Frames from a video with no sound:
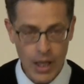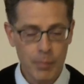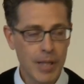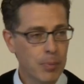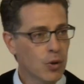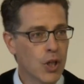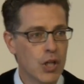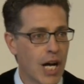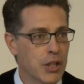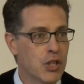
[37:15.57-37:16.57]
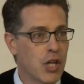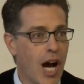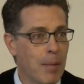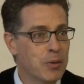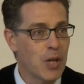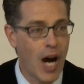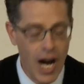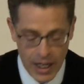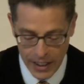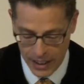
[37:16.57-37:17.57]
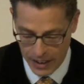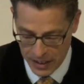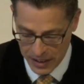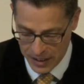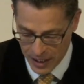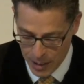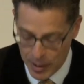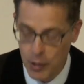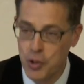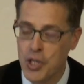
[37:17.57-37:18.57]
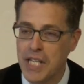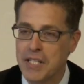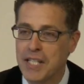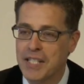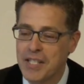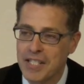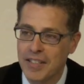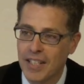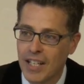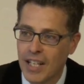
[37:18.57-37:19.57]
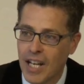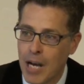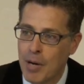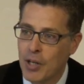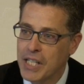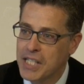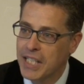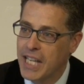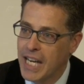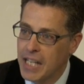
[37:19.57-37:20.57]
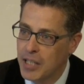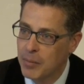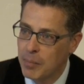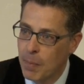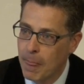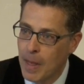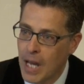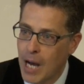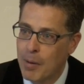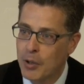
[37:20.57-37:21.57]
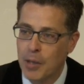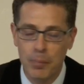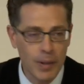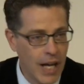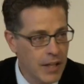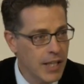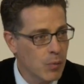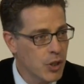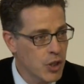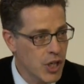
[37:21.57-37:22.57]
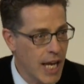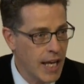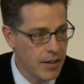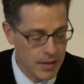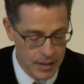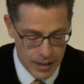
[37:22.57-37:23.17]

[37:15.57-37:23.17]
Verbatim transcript: People could not stop talking about Jesus, about his kingdom, about the blood that was shed.